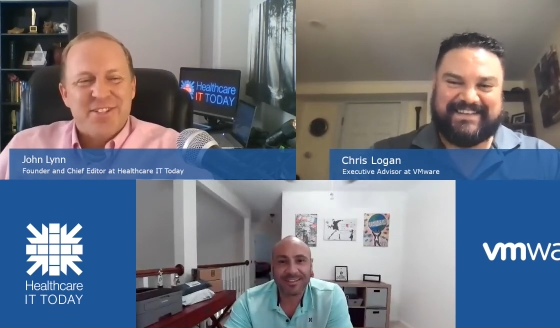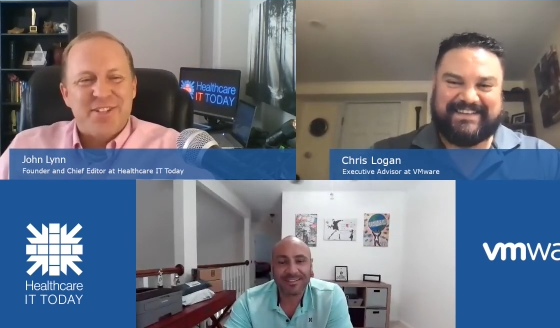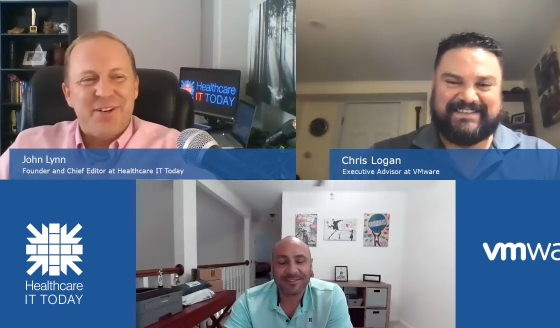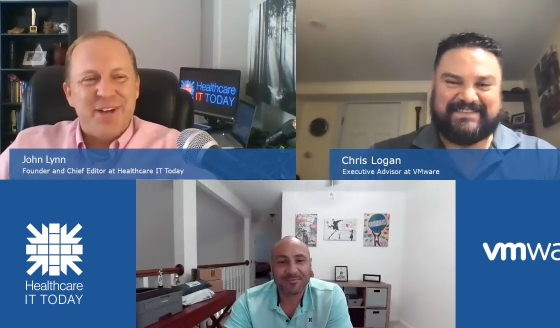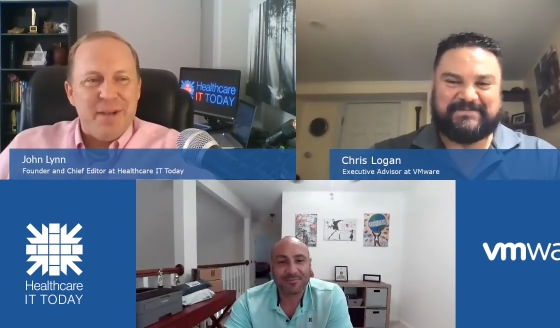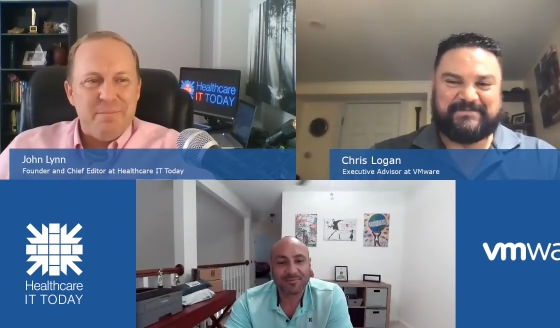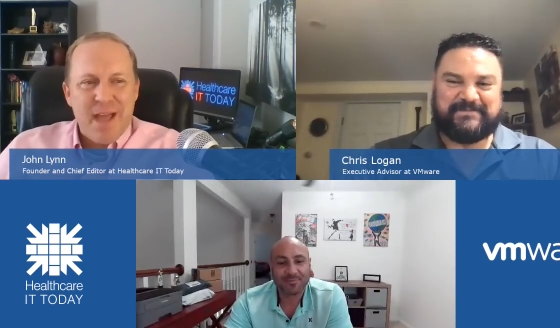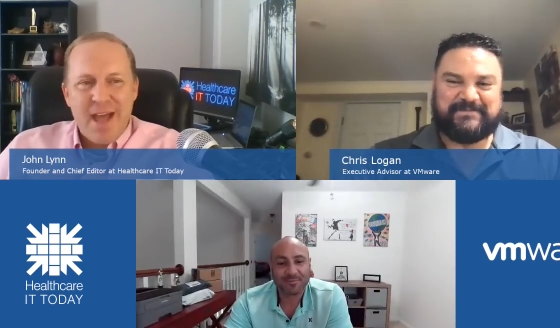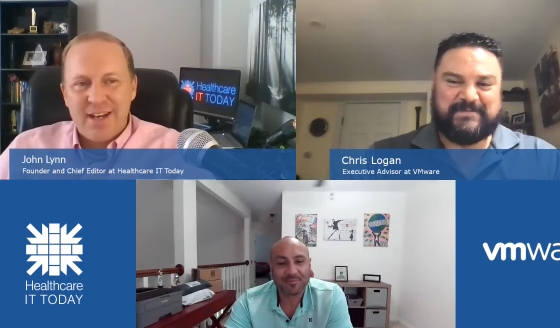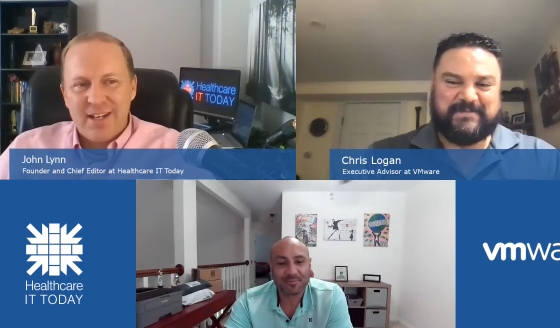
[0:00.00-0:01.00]
Speaker 1: so, uh,
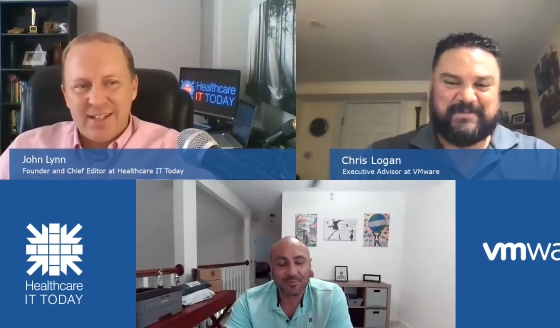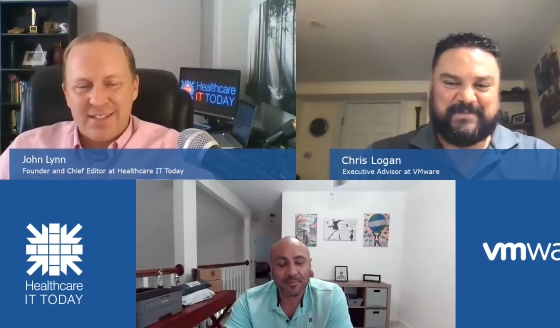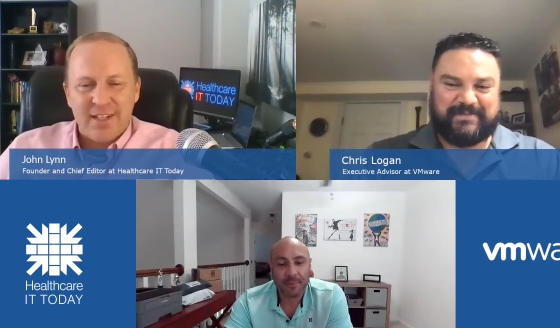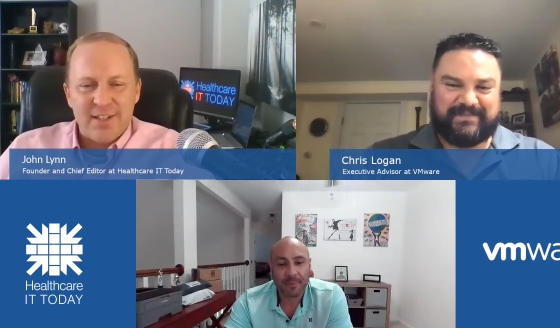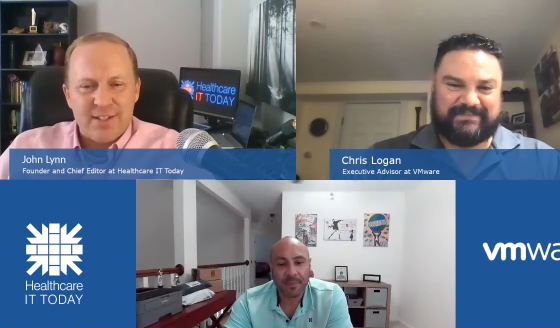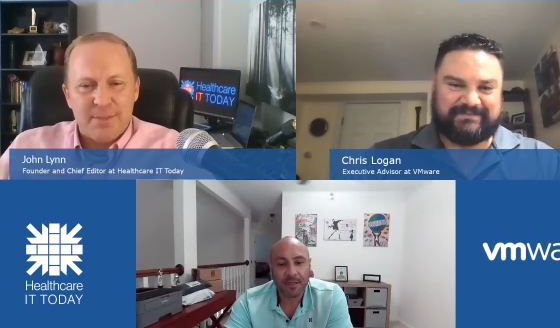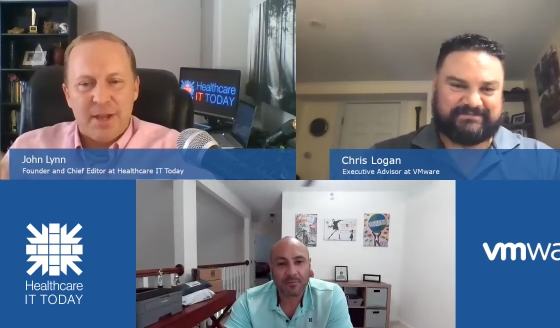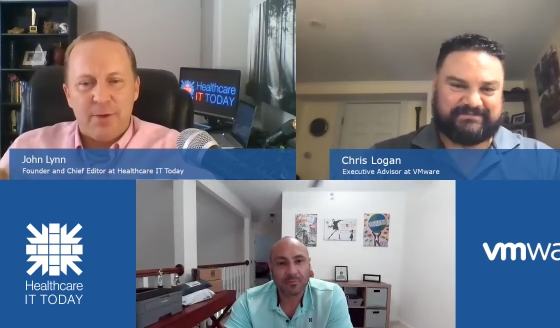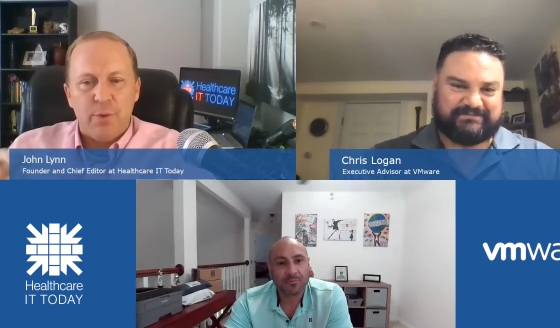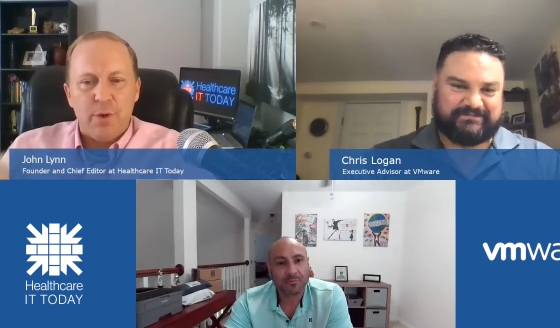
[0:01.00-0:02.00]
Matt, uh, tell us
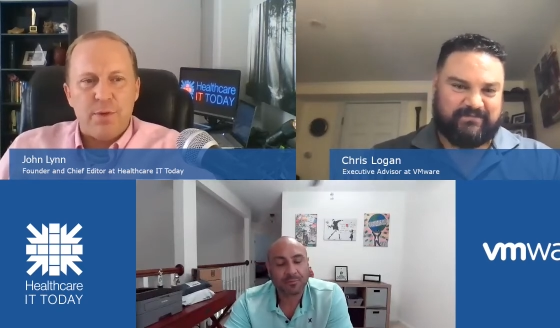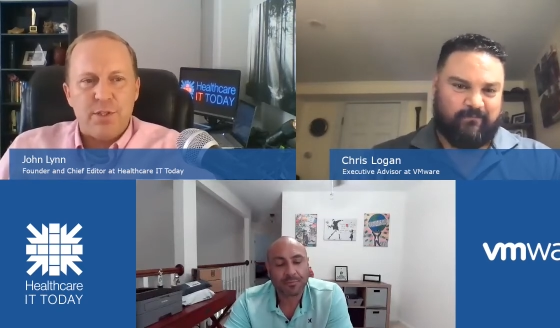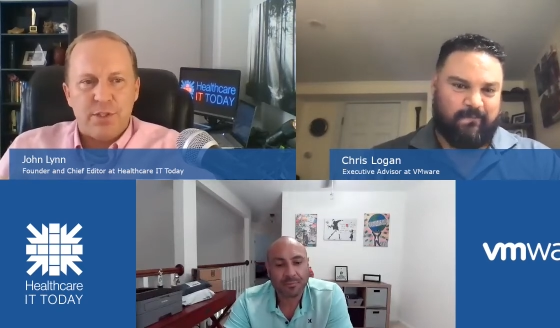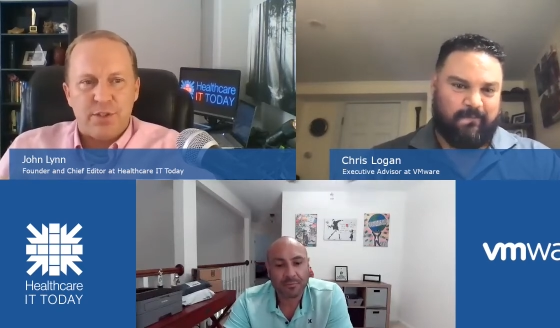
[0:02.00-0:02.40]
about what was